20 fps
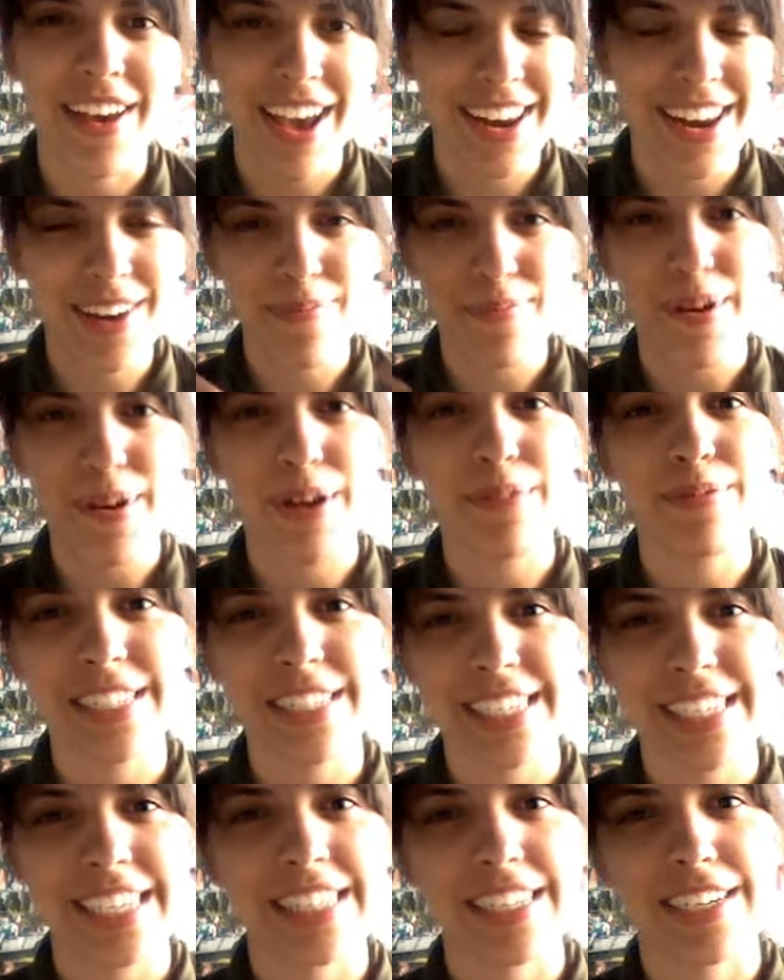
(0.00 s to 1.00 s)
I, I didn't
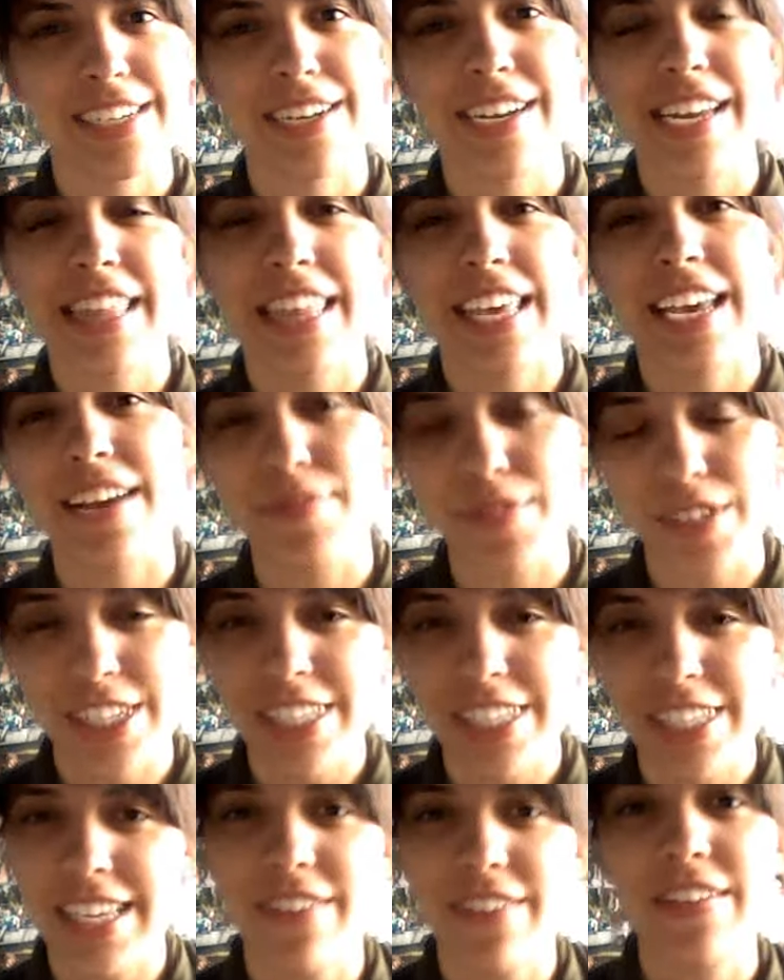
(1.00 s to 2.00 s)
publicize it or anything. I'm
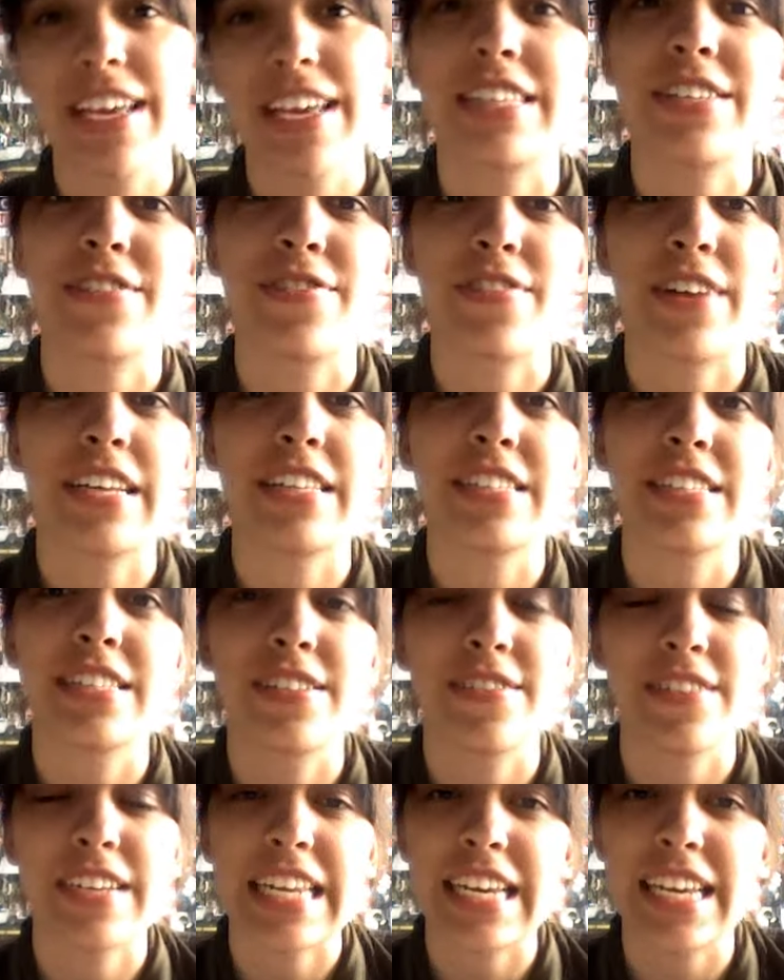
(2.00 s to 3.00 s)
just giving it to friends
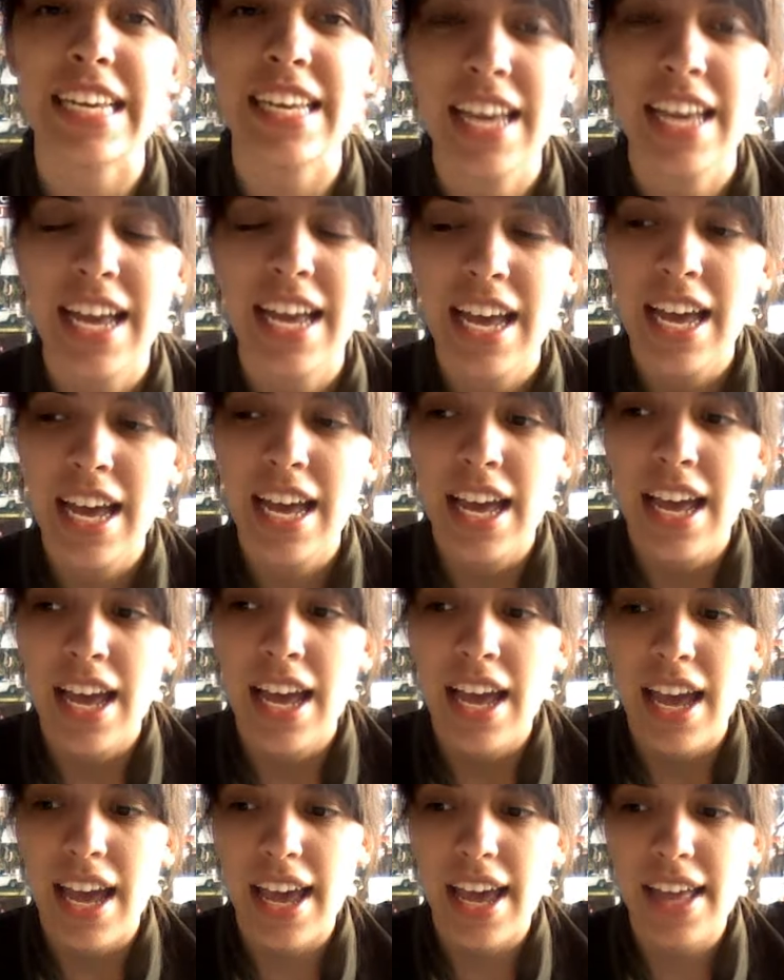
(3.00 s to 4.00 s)
to read it.
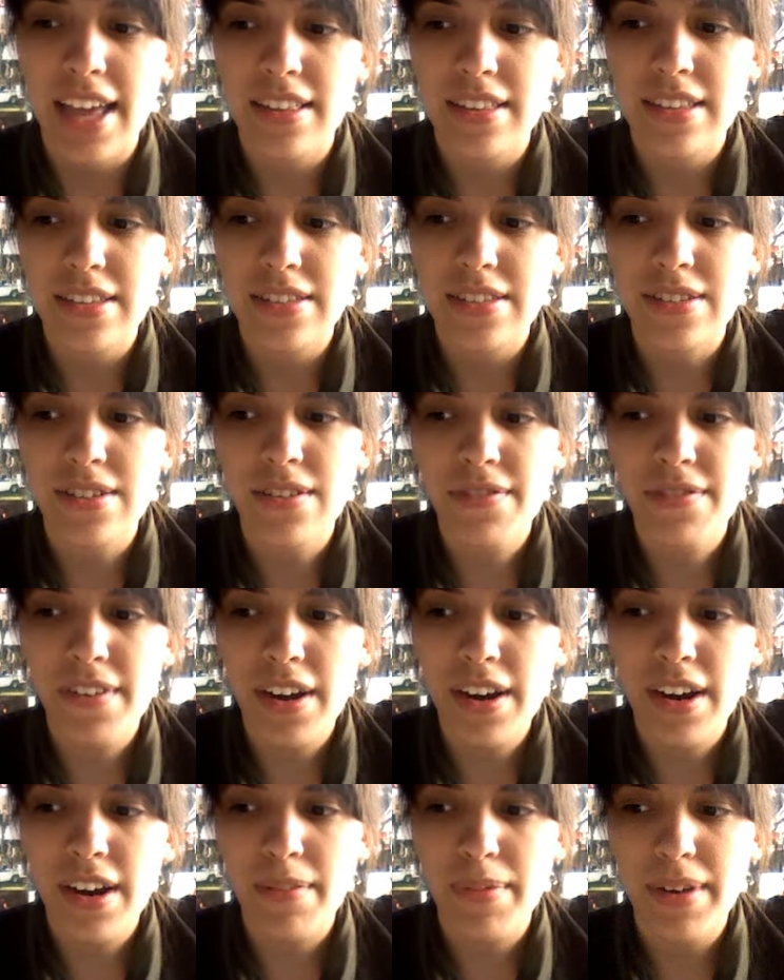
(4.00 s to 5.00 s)
And so
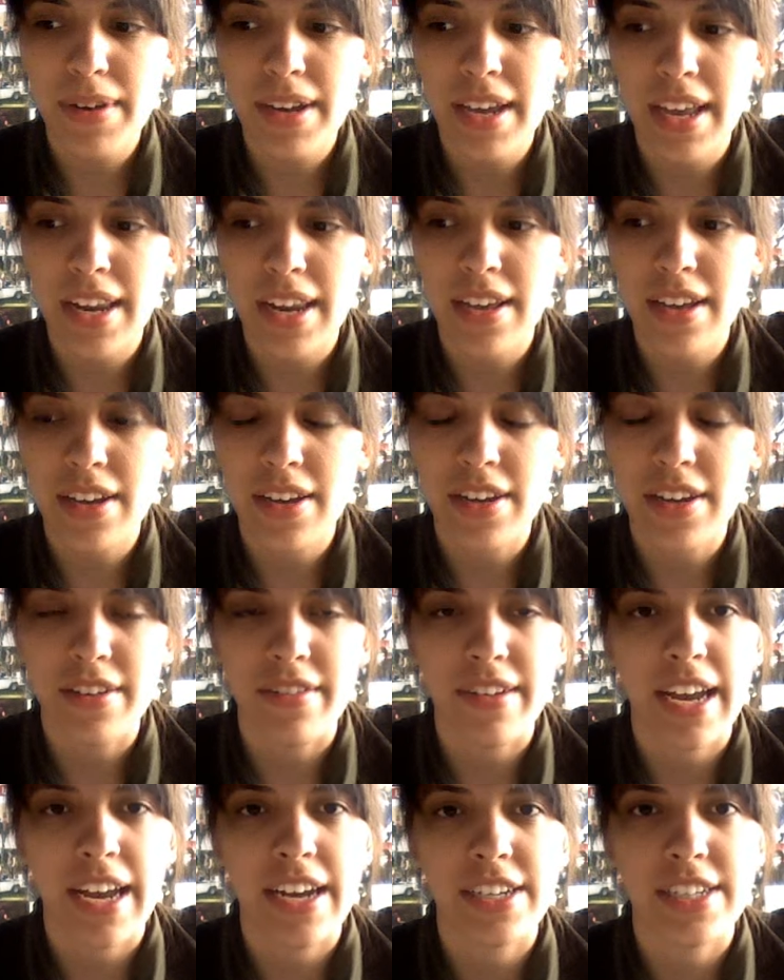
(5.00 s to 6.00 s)
far I've been getting a good
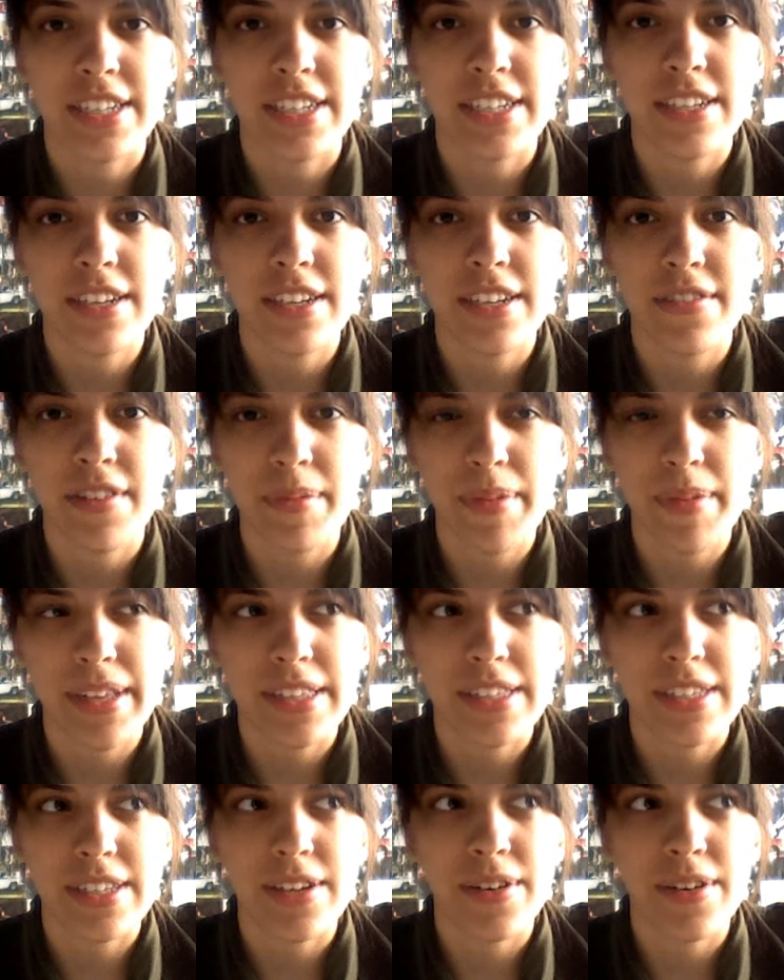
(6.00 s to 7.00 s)
reaction from
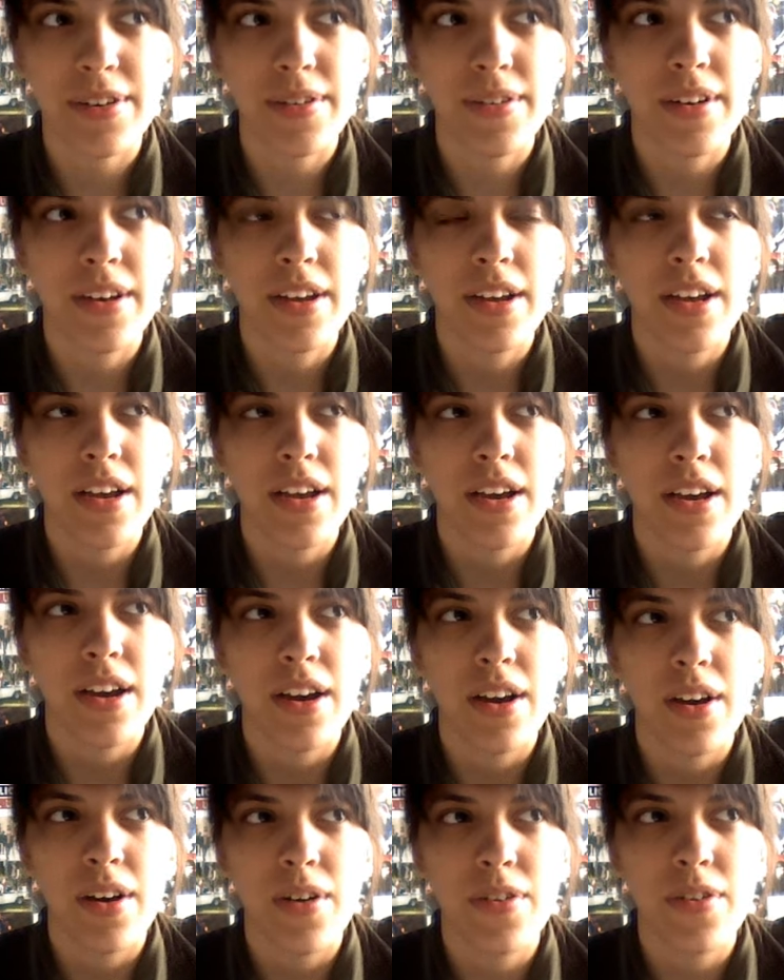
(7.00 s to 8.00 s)
it, so
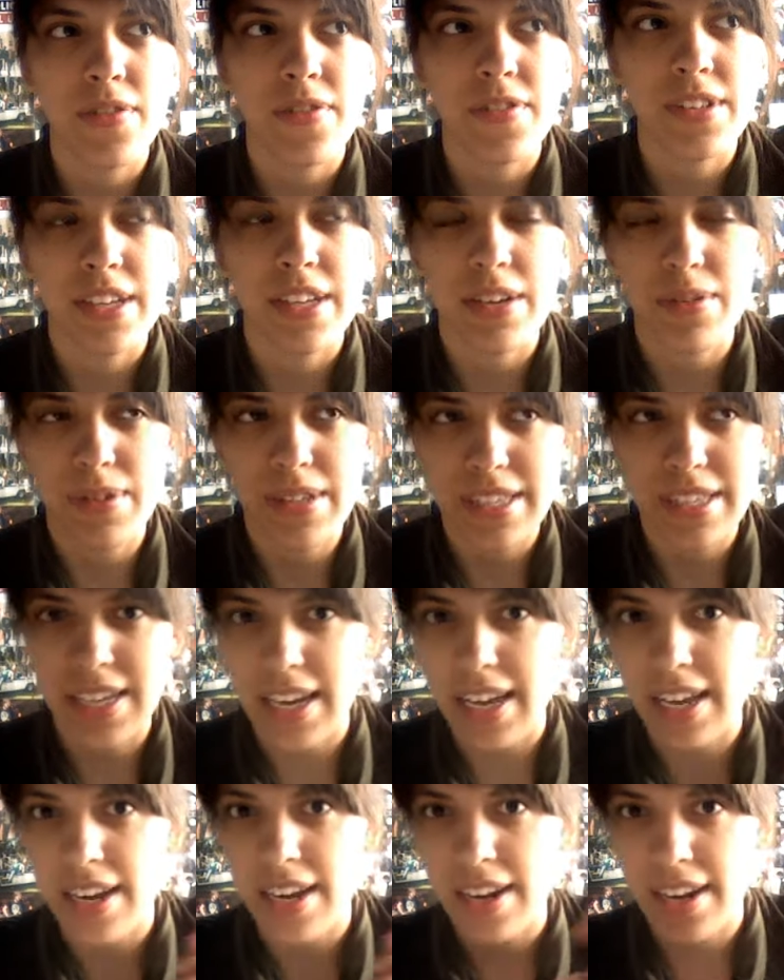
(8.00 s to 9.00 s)
hopefully once I
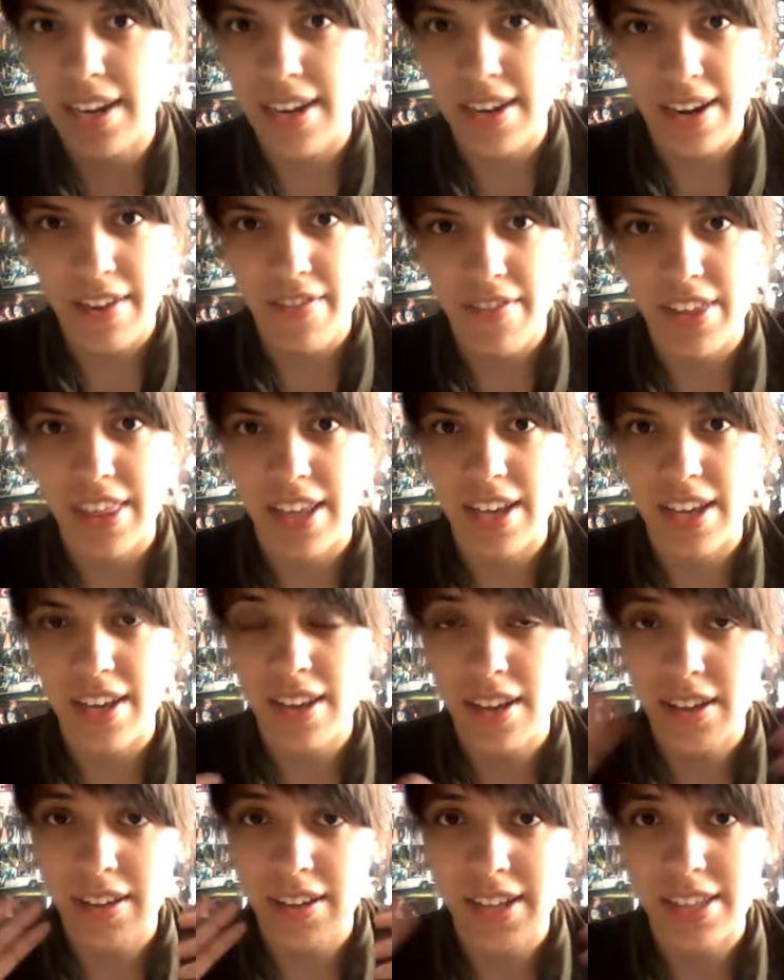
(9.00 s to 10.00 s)
edit it and
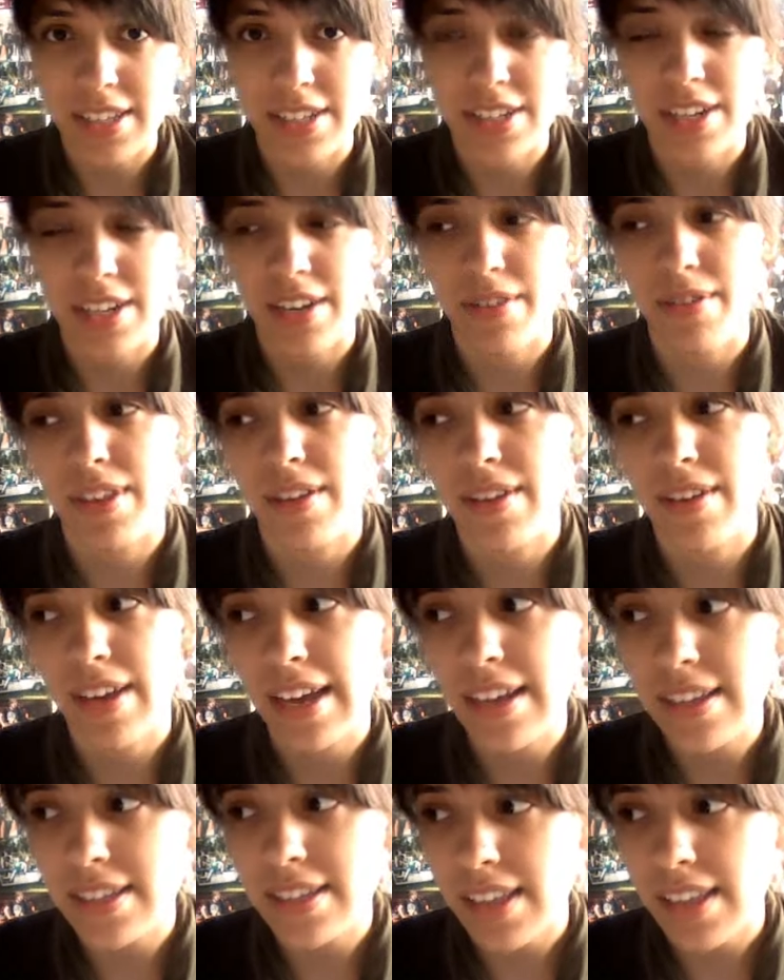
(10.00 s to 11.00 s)
everything, I'll get to share it with you
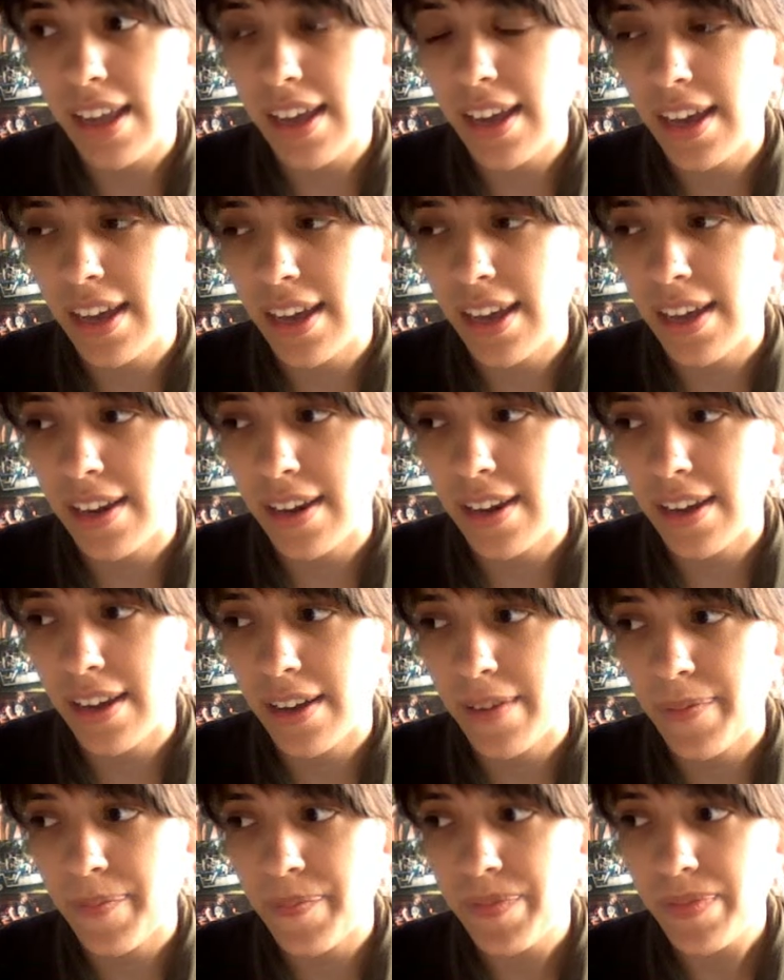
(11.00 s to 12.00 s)
guys, and
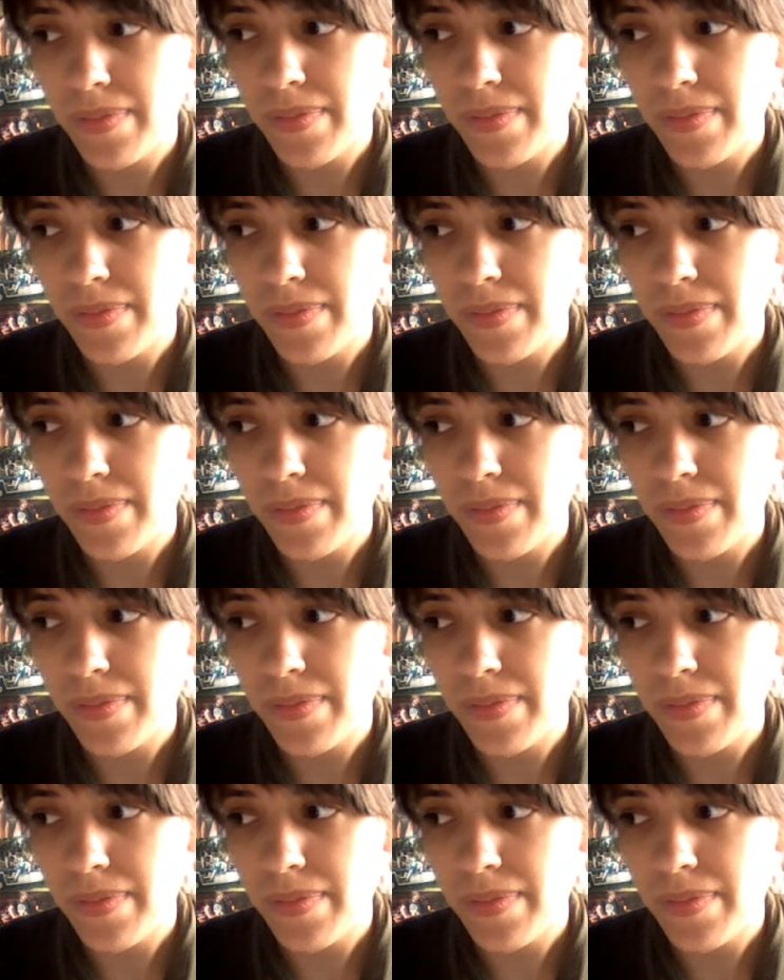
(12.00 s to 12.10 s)
um,